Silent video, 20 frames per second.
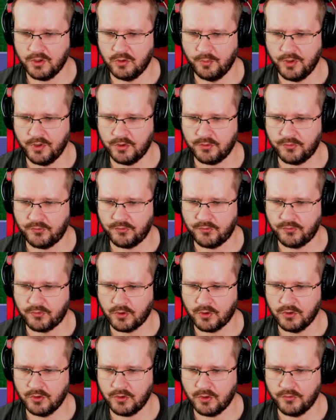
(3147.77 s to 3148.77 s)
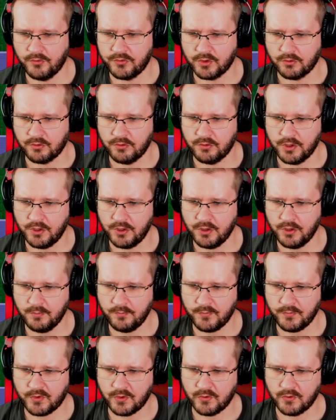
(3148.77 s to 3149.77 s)
to be on the front of the green here,
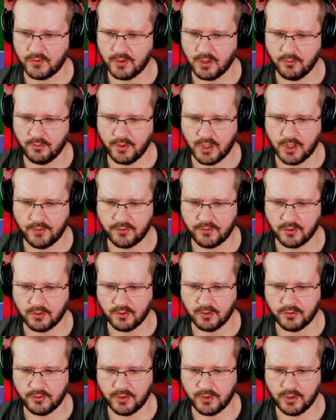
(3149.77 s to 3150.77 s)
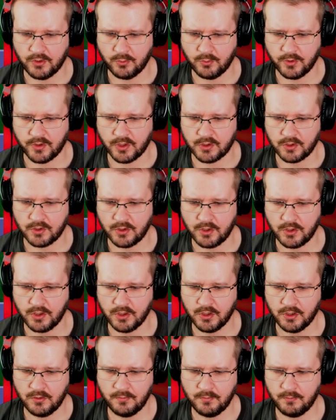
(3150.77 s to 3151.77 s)
since now we have to contend with that
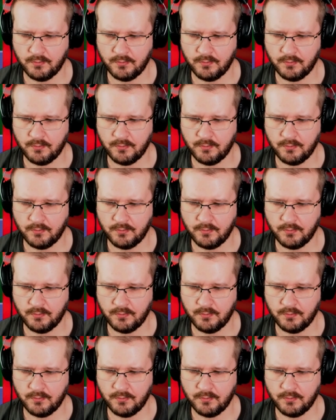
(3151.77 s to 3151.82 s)
hill.